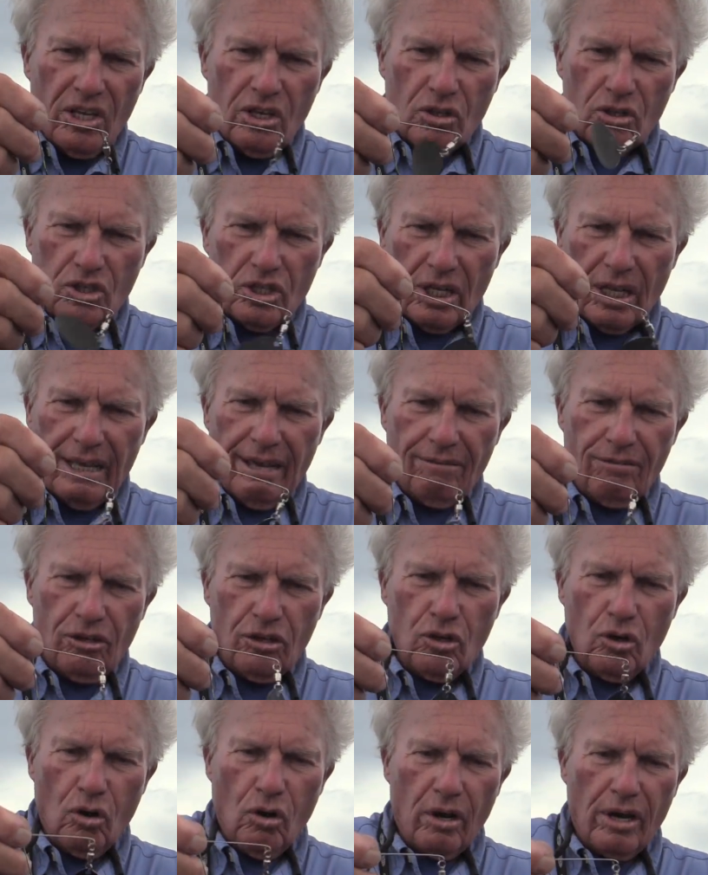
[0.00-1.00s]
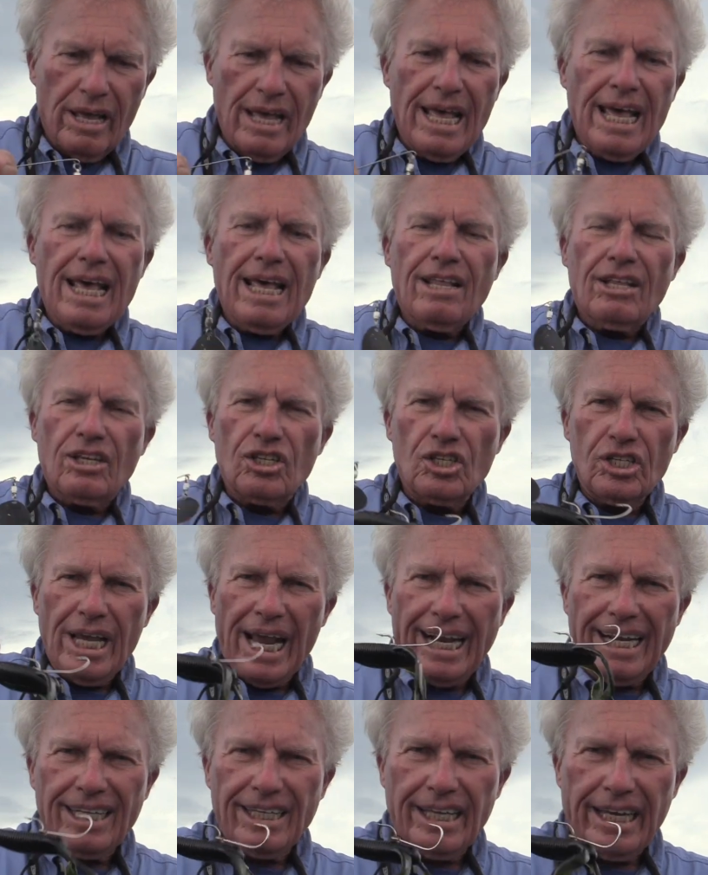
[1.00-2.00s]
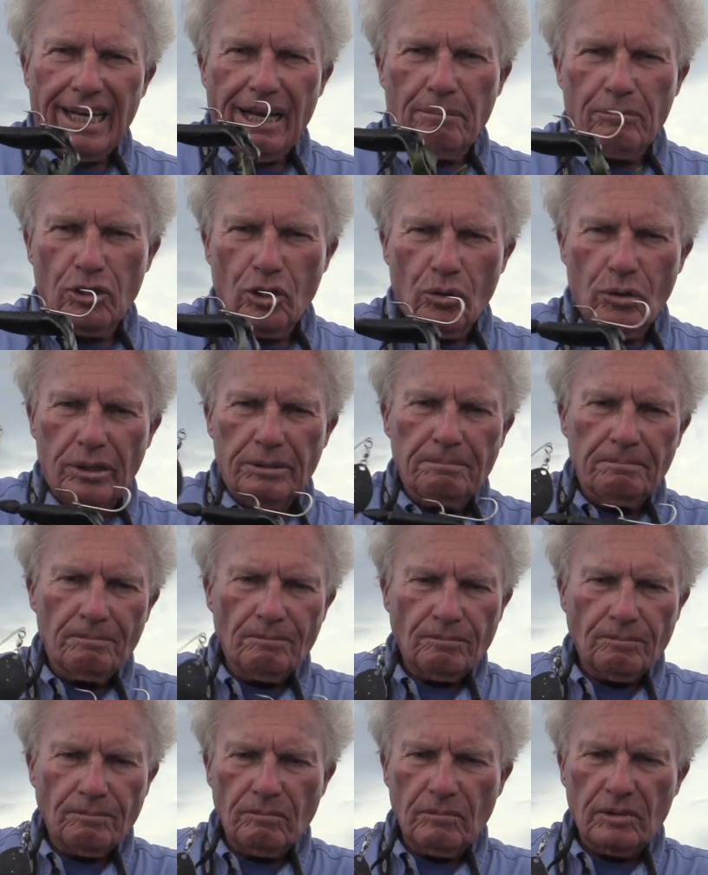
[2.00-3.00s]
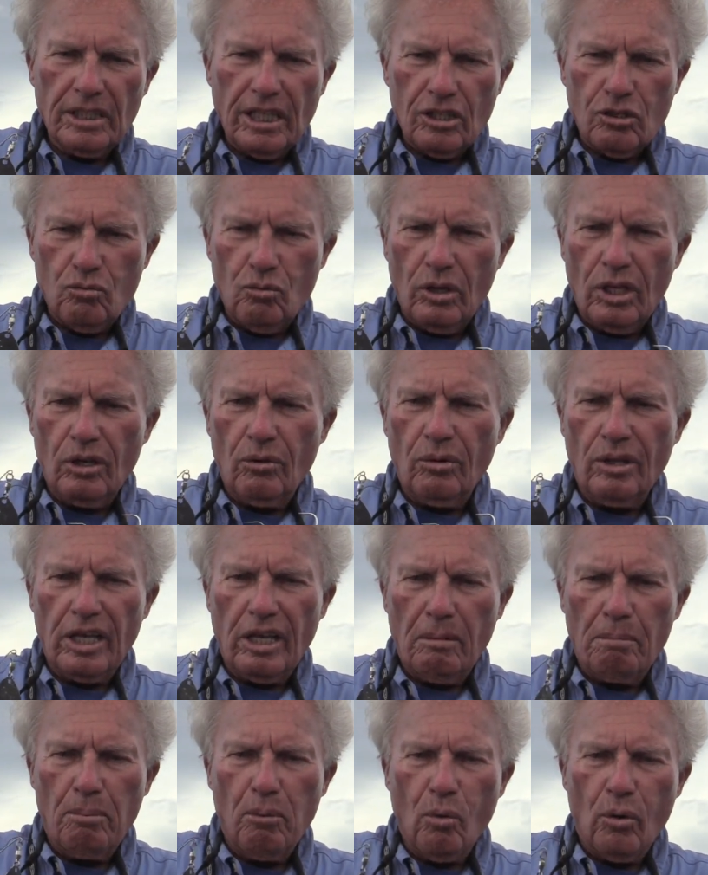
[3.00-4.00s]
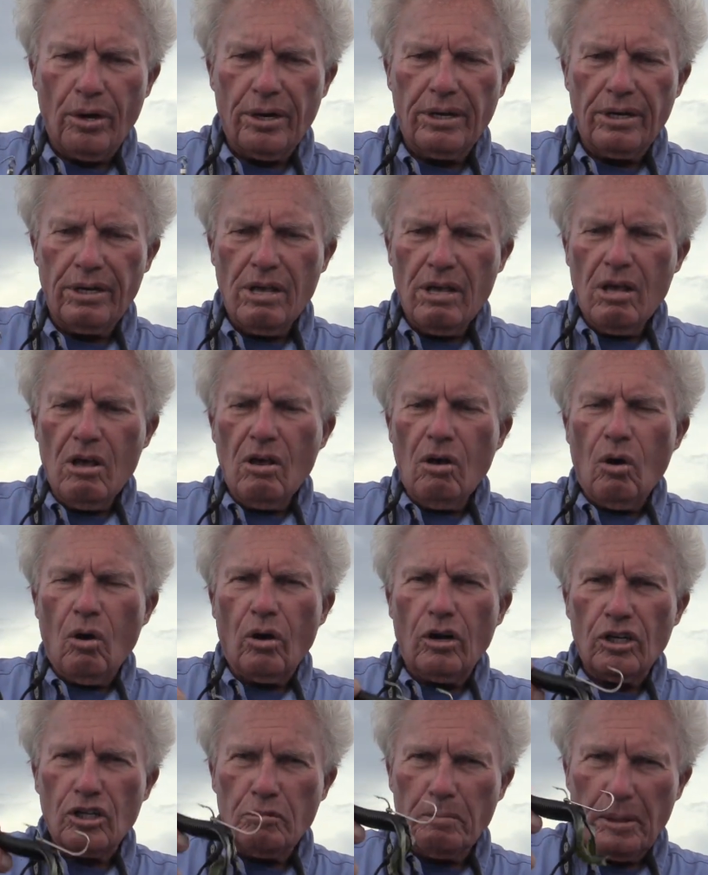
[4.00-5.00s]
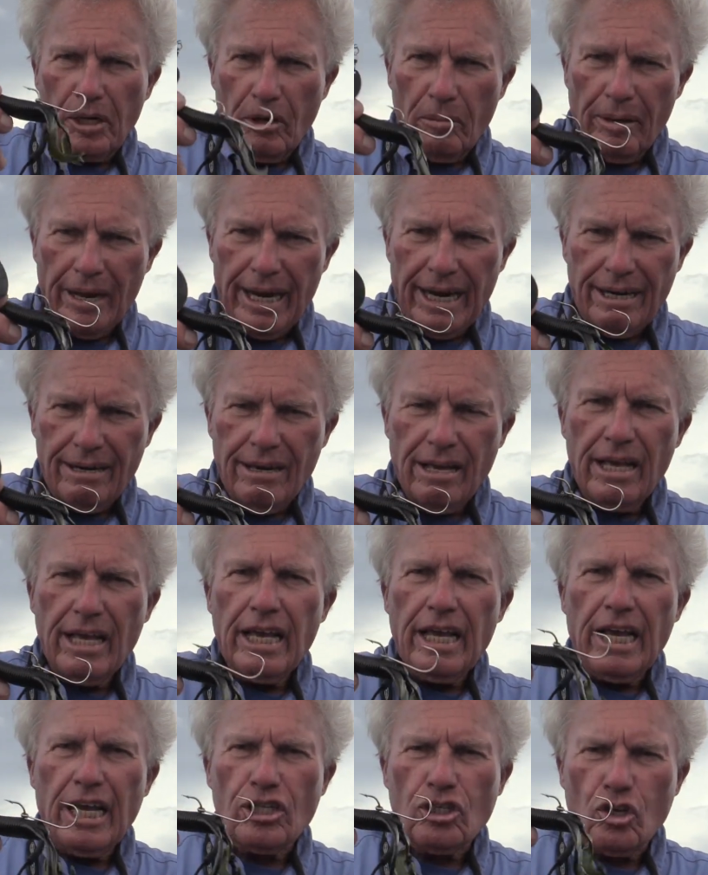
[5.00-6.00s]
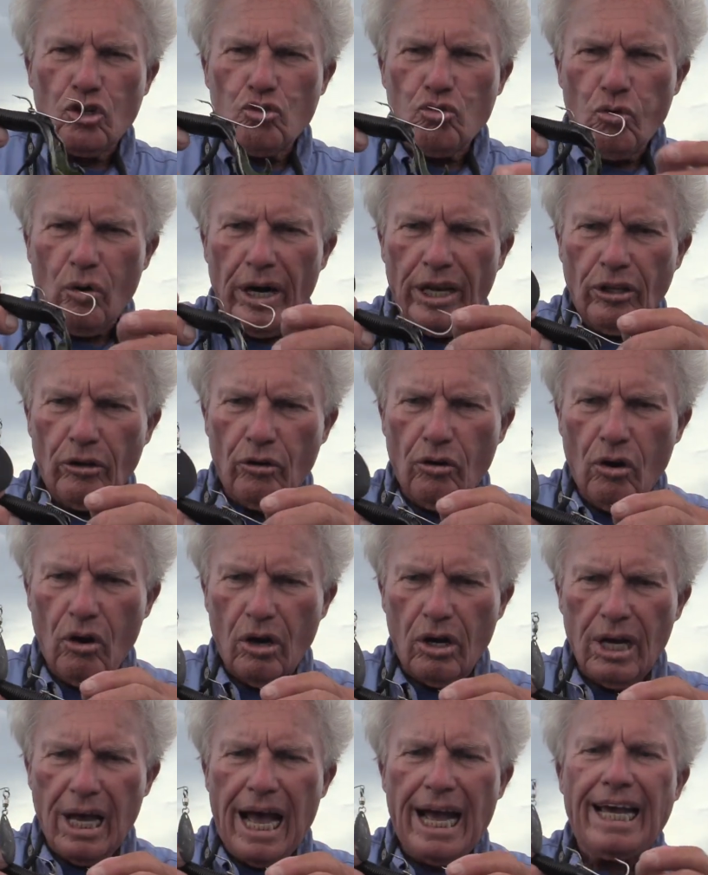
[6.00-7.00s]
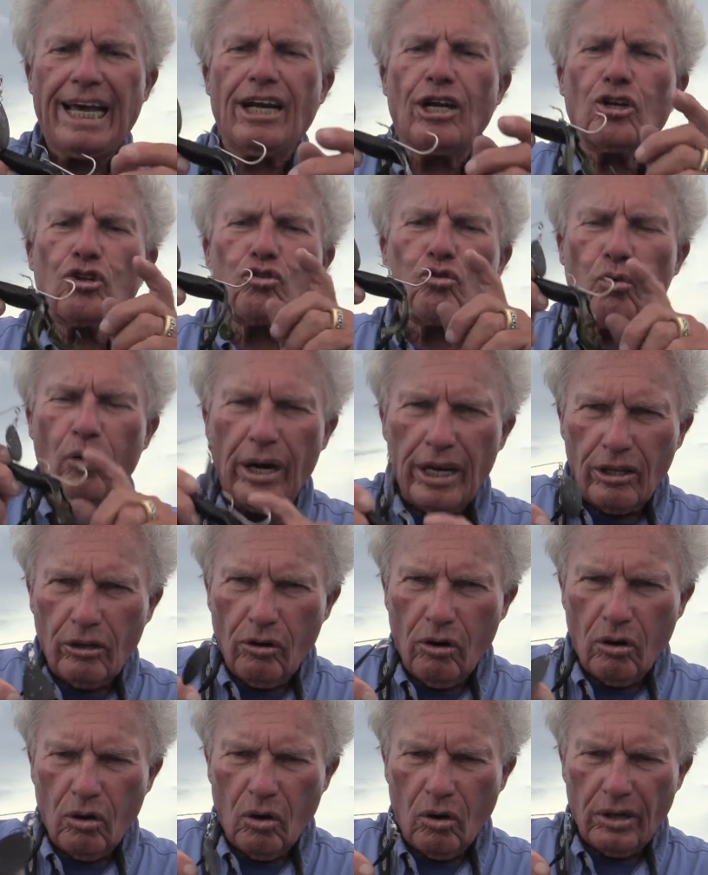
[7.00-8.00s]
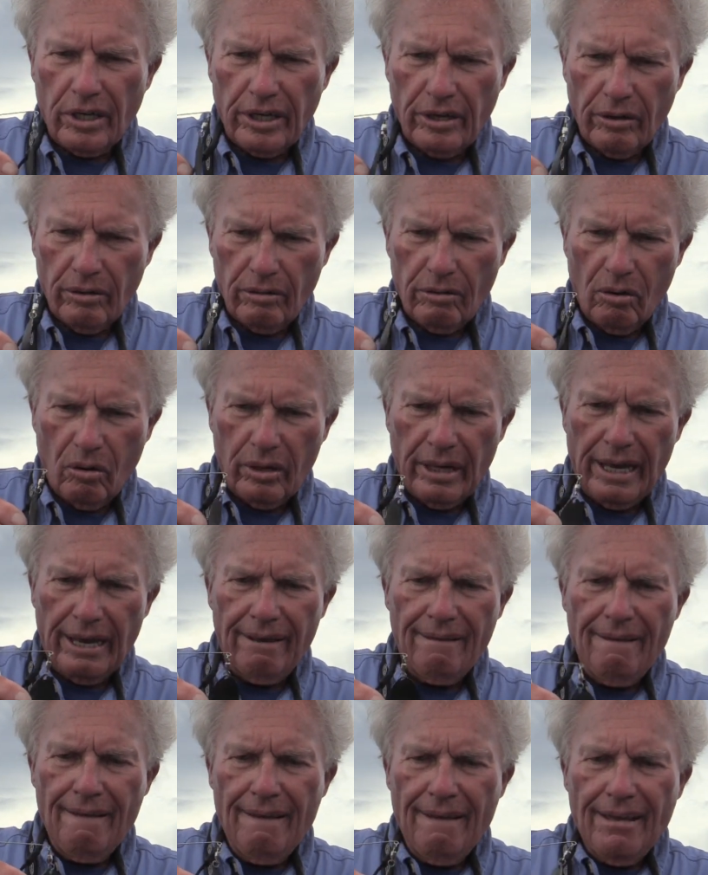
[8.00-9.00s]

You'll still have this hook. The second thing I'm doing that's really, really important on a spinnerbait is a trailer hook. I got a trailer hook on here, okay?